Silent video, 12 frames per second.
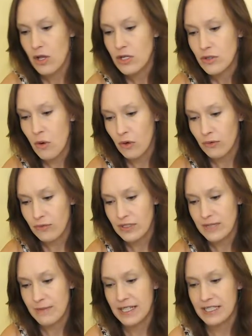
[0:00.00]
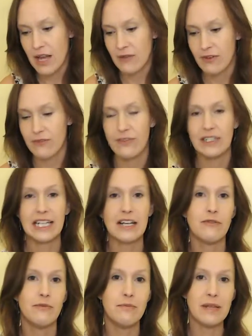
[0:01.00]
So orphaned speaks of a feeling
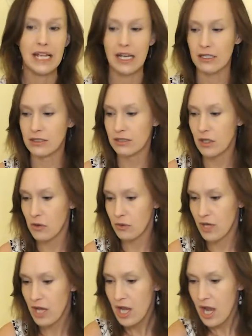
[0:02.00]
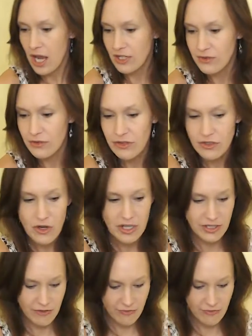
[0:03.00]
of being alone, sort of trying to